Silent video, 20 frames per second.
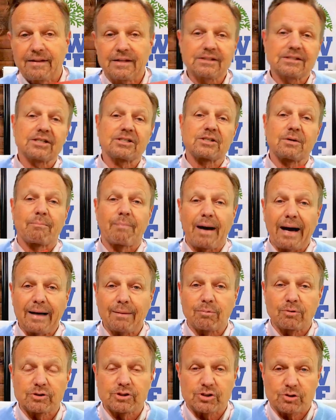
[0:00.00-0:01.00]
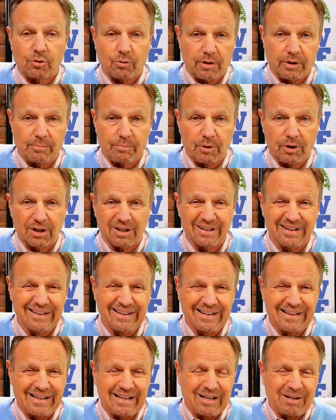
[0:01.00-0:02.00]
This is a Bible storybook,
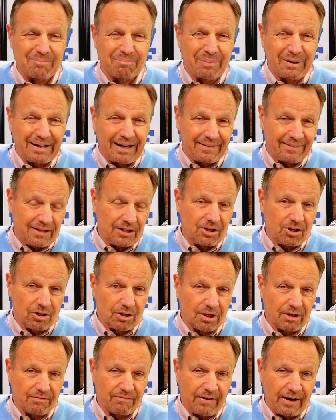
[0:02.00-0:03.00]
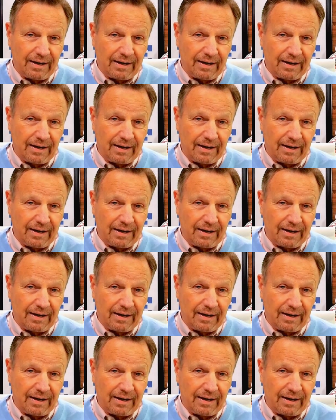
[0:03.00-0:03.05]
but I think you're going to